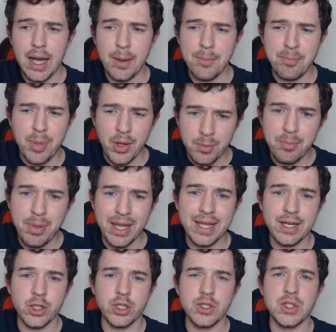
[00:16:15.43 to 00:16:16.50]
But the
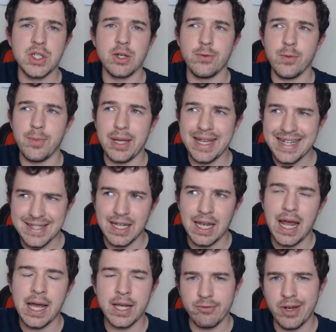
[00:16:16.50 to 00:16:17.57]
bigger concern for me is the
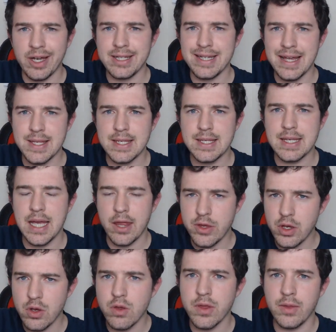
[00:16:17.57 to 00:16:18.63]
lack of identity. I
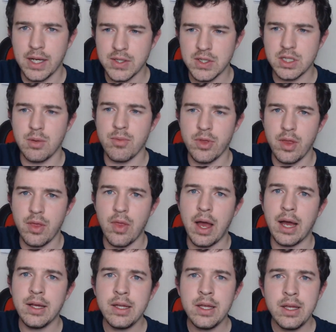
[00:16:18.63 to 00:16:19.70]
do think that's something
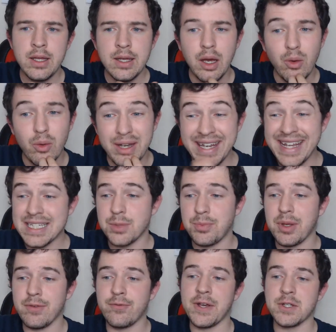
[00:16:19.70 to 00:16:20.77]
that needs to
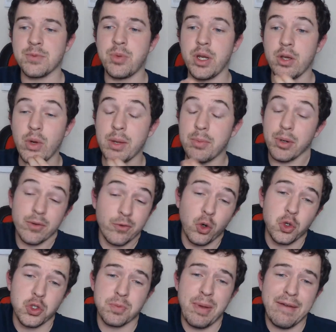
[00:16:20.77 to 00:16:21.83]
be fixed pretty quick. But of
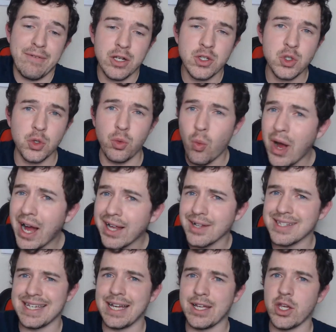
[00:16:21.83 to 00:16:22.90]
course, Pivac took a while
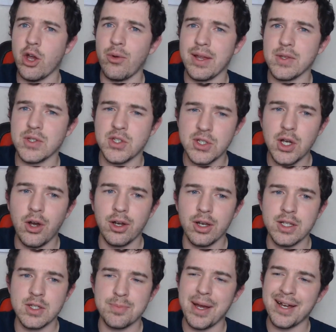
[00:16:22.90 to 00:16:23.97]
to get going at the
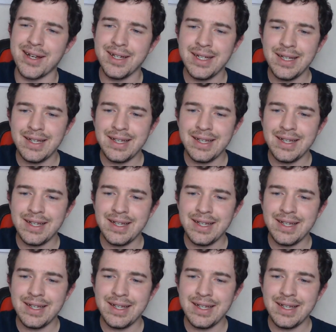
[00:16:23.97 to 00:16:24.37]
Scarlets, but